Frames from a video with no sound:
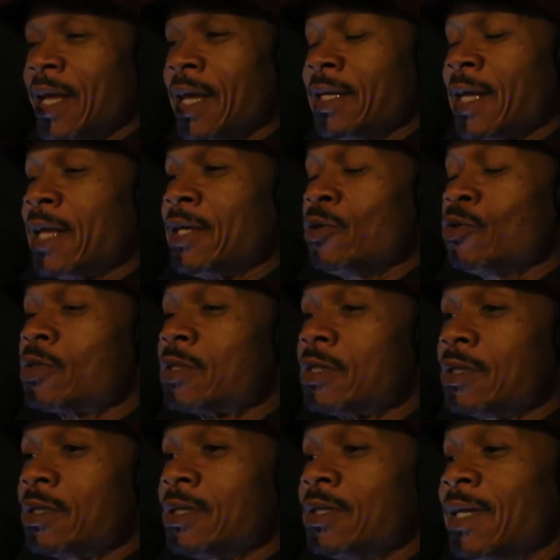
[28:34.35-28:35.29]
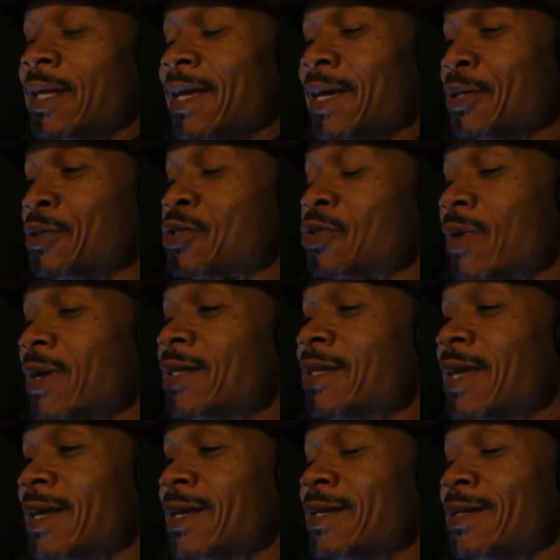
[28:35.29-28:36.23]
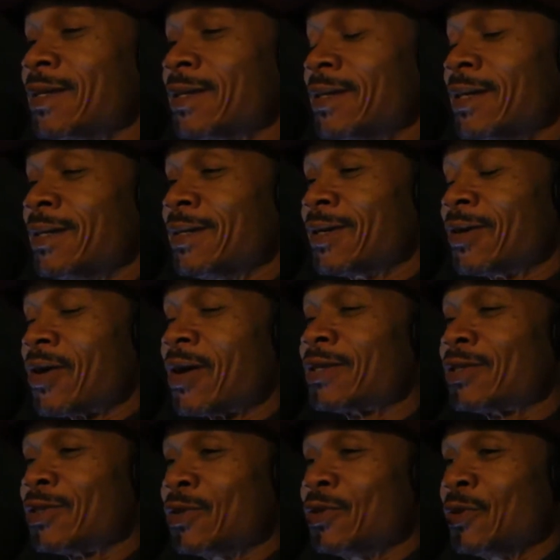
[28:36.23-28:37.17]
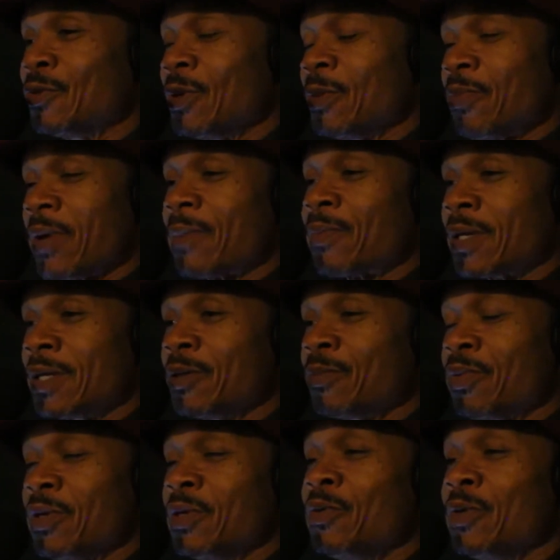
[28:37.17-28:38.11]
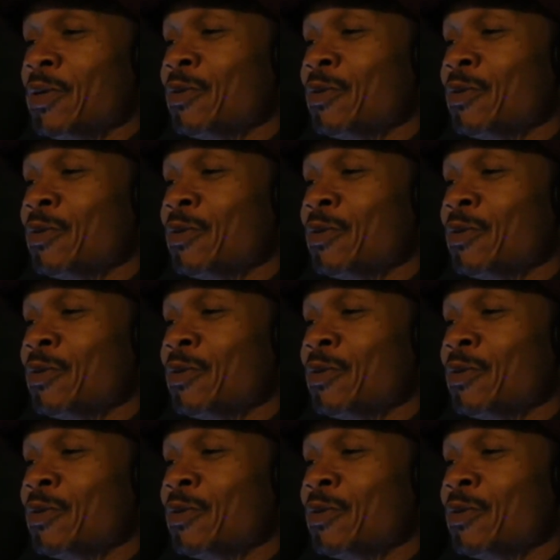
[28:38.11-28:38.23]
And they used to illustrate that in the cartoon with Pepe Le Pew.